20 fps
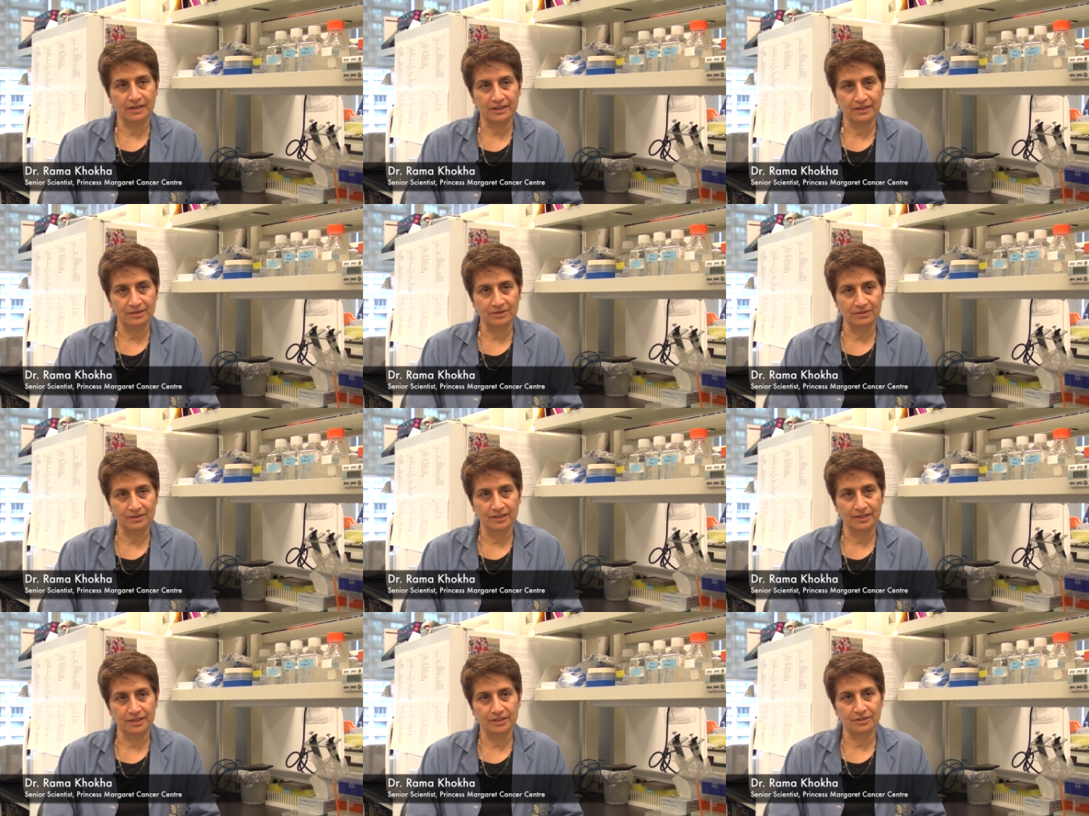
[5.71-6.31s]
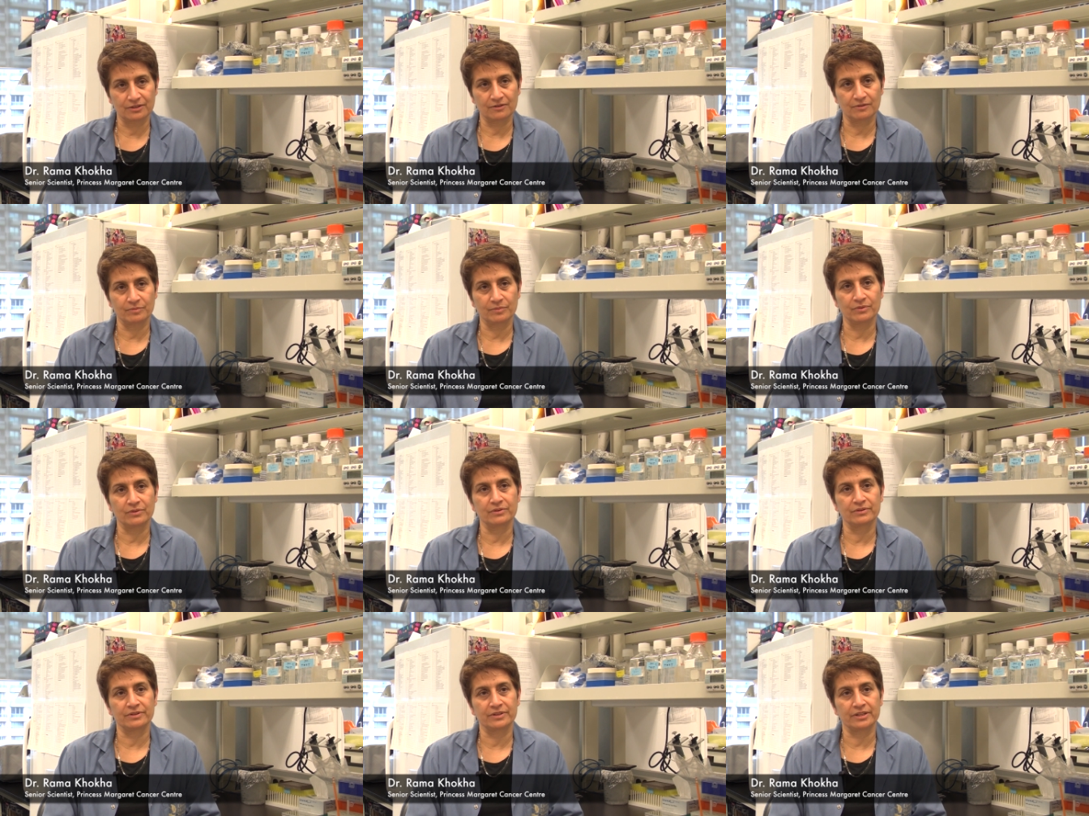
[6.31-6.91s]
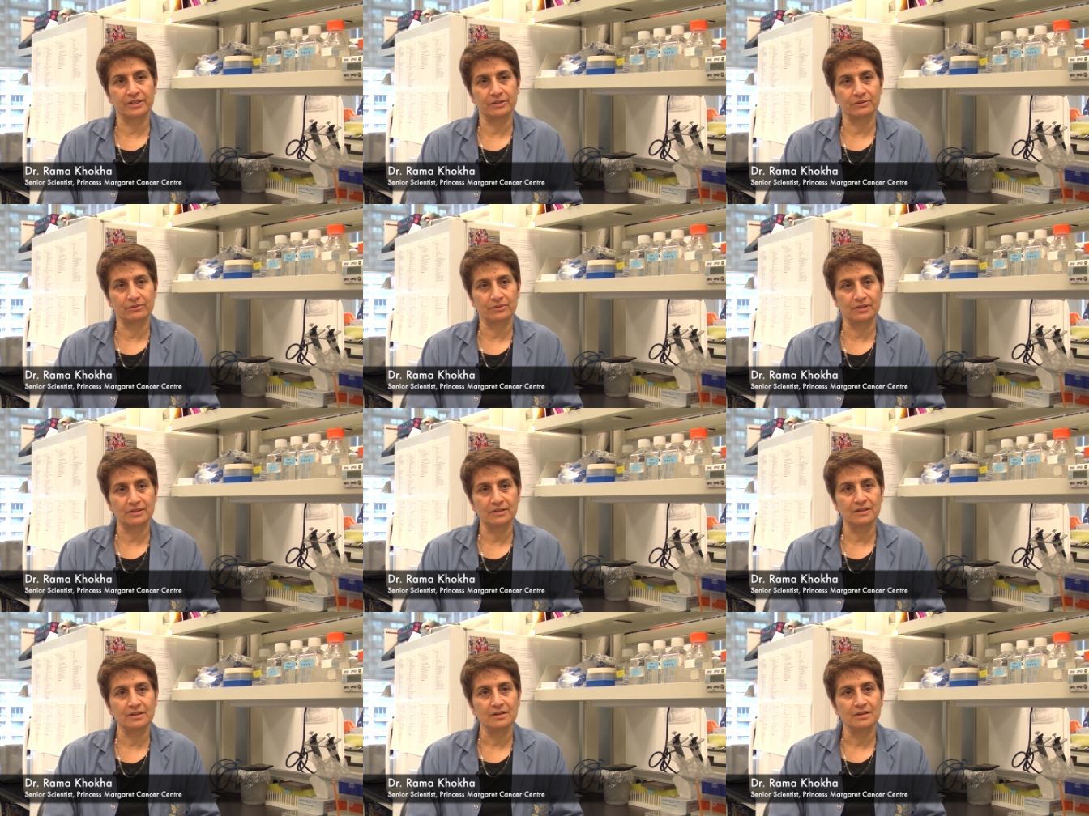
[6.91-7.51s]
regulator of bone
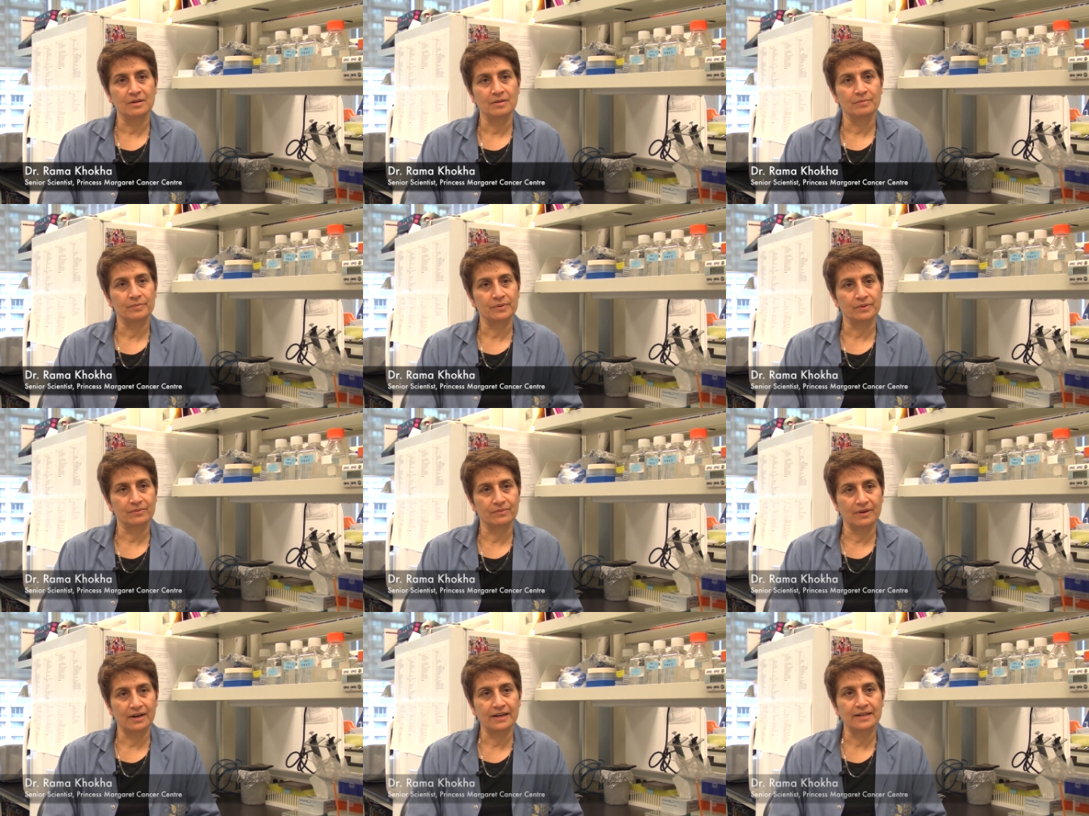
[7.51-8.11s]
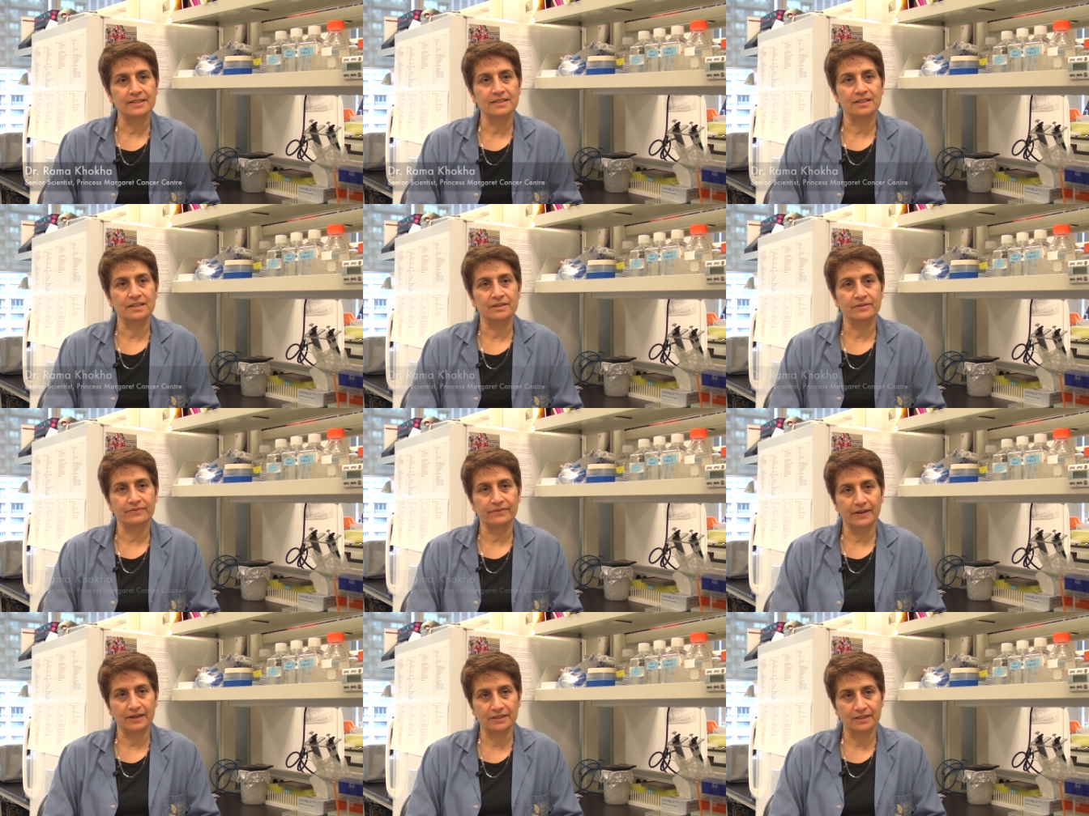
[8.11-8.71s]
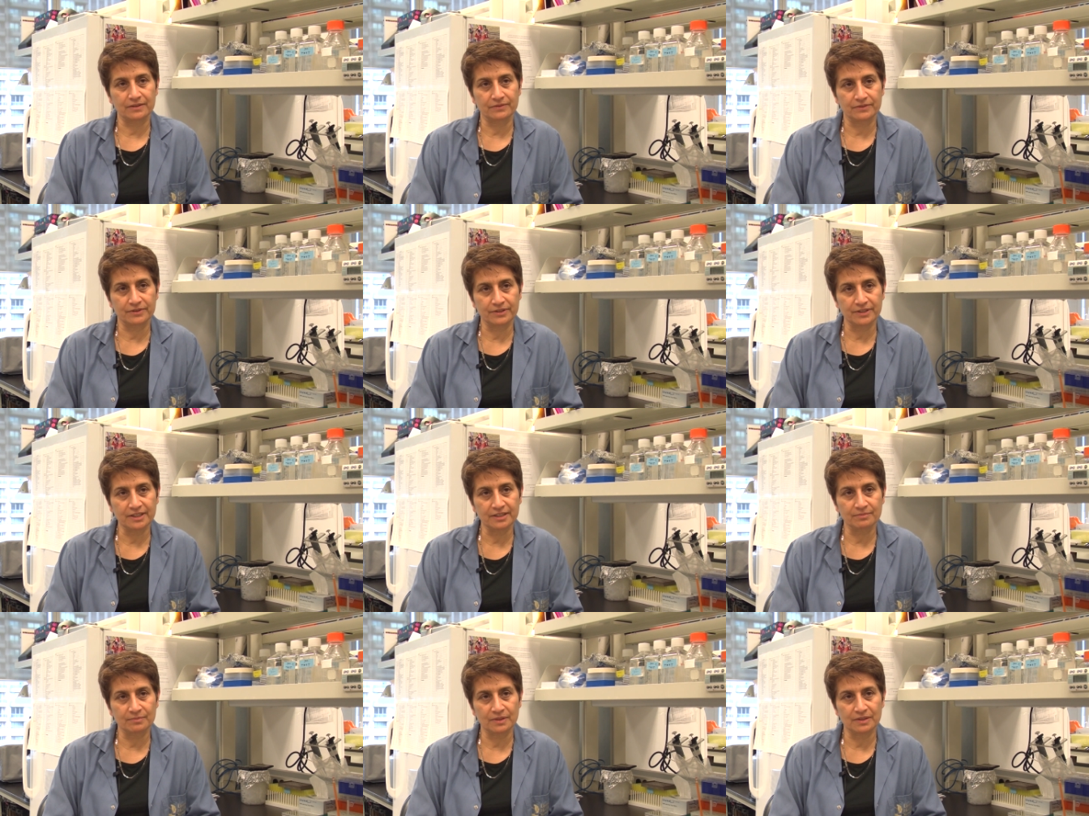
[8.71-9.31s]
renewal provides an effective
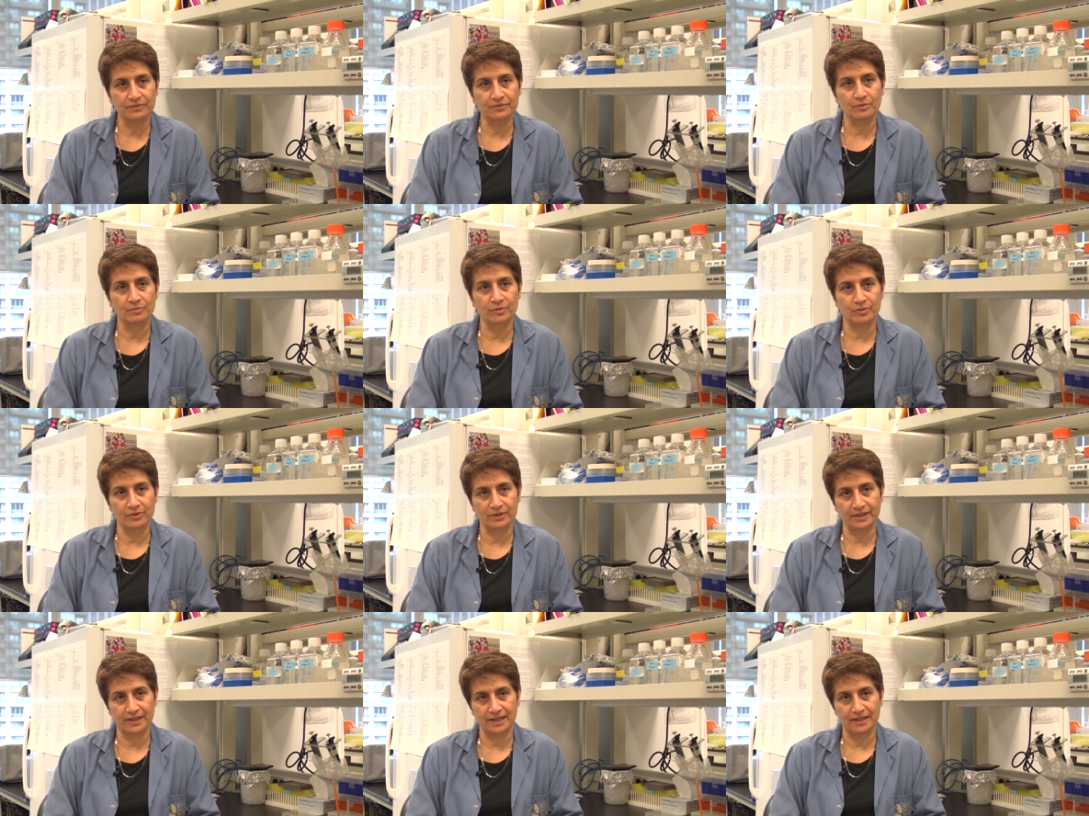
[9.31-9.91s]
treatment for bone